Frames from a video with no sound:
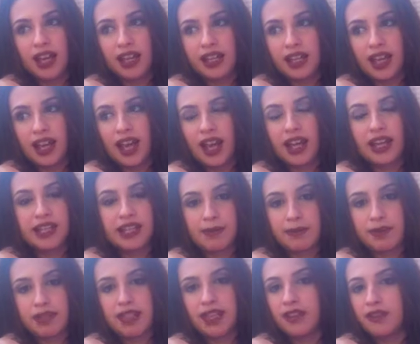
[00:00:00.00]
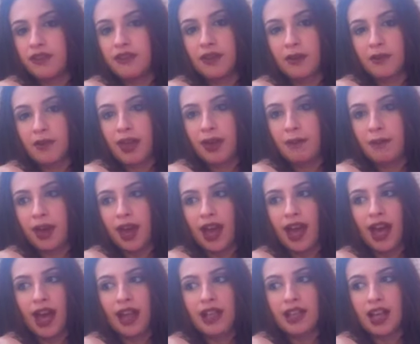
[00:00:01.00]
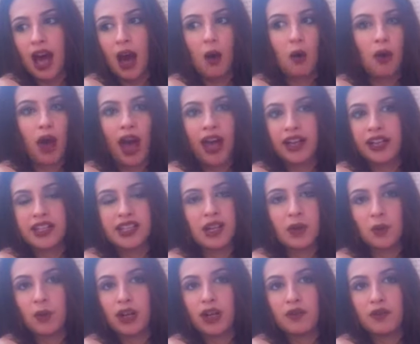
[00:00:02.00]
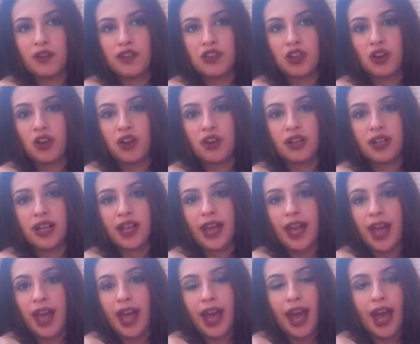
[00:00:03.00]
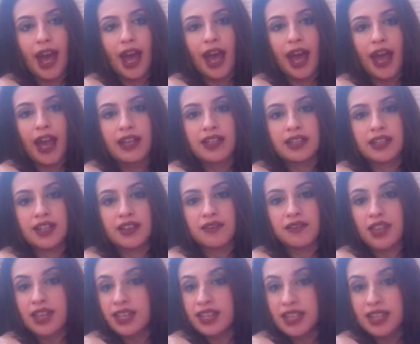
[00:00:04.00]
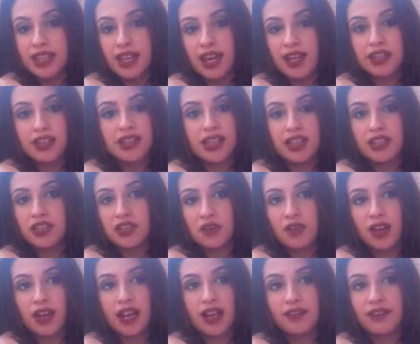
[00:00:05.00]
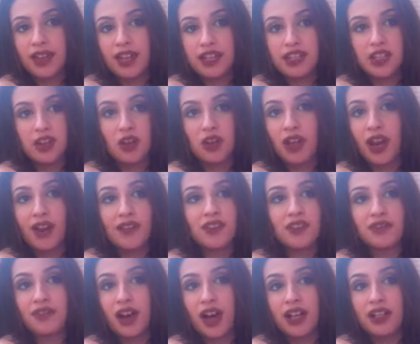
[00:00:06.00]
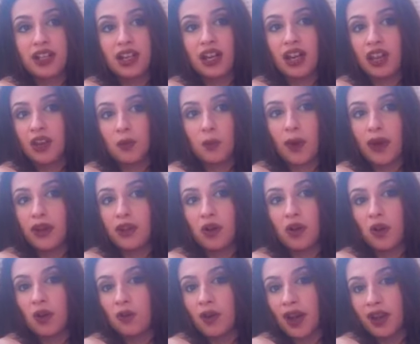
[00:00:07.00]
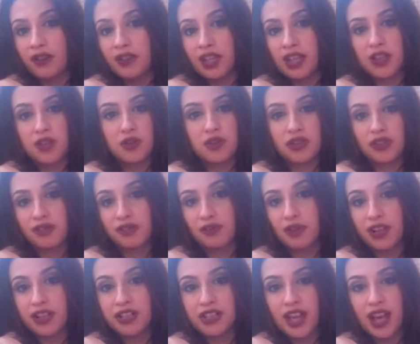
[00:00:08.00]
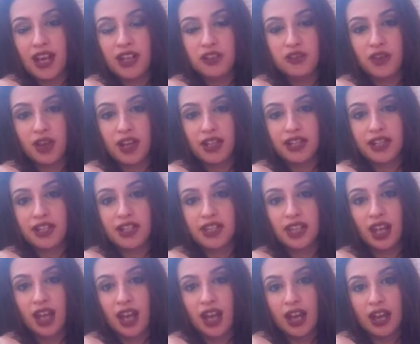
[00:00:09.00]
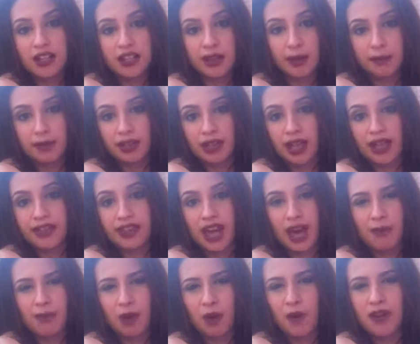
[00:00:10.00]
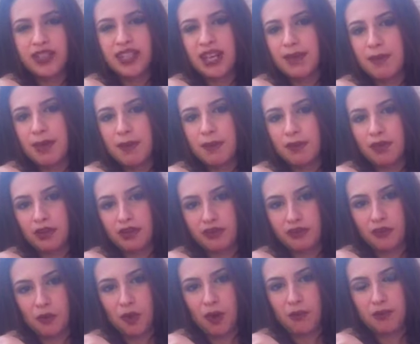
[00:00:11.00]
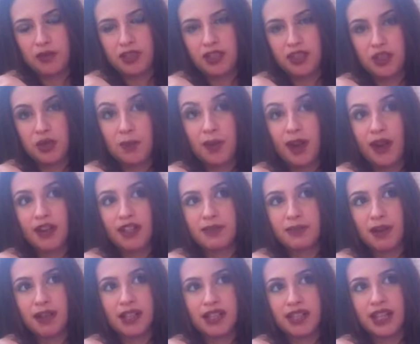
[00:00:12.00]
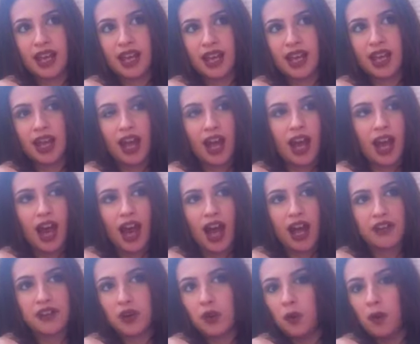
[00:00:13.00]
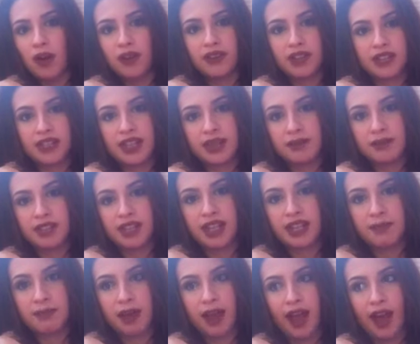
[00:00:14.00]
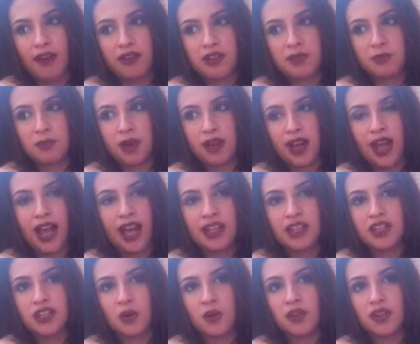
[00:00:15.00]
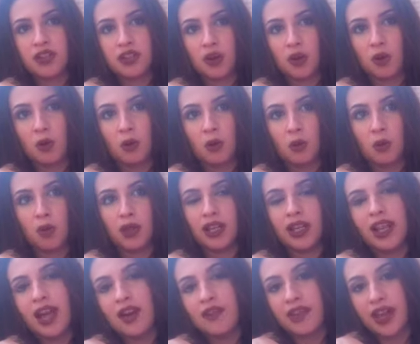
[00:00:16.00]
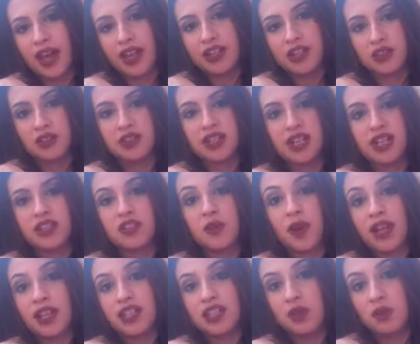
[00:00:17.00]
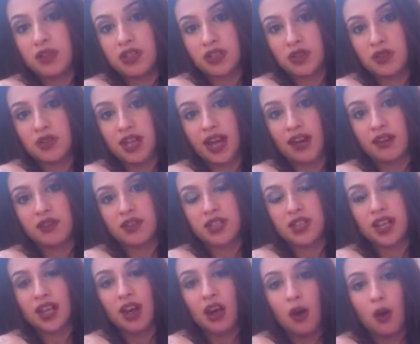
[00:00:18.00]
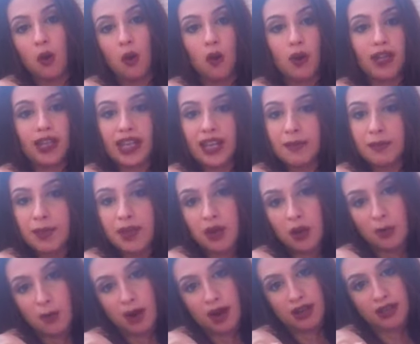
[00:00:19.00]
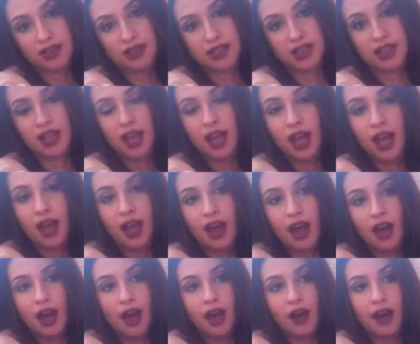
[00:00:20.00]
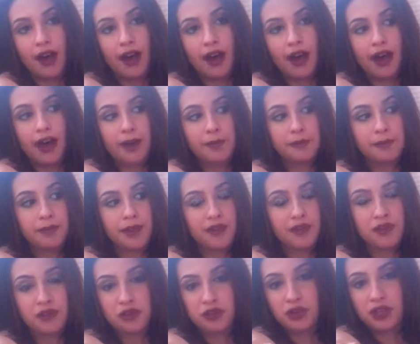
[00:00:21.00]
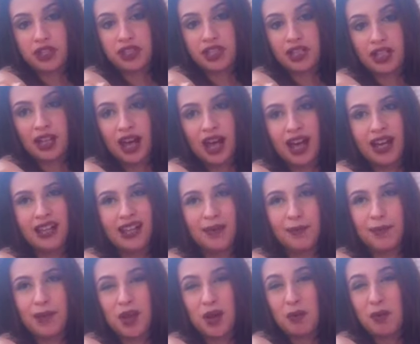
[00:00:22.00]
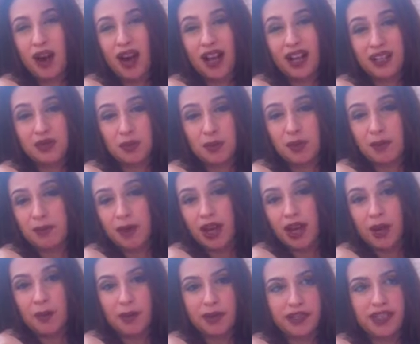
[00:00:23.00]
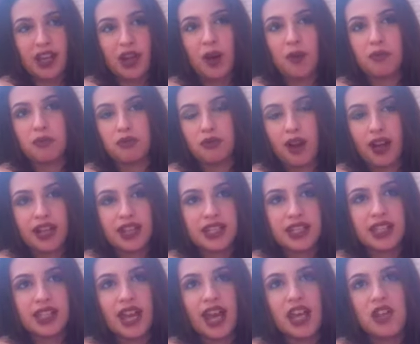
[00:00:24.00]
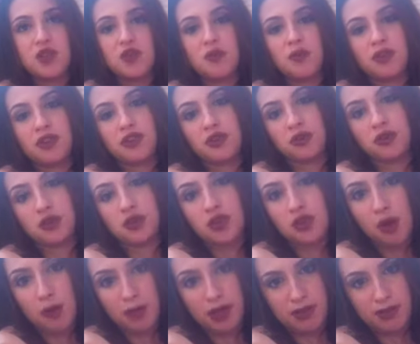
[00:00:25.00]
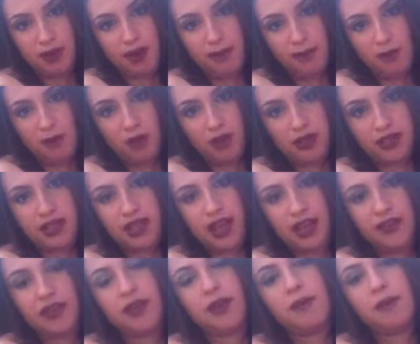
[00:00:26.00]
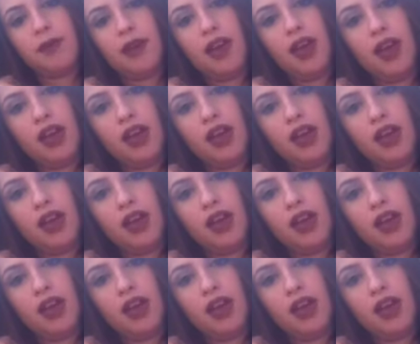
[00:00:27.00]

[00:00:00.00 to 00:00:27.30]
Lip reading: Can I accept a gift from them? And, oh, I can send one in return. And if they say yes, that's great. If they say no, you have to find another way to go around it. Use a friend's address, something like that. But always keep people informed. Your parents might say, I don't want this sent to my house, but Aunt So-and-so will allow that. So send it to Aunt So-and-so's house. Or get a P.O. box. If you do this a lot, P.O. box would be better, but they are pricey and you must do so much paperwork to get them.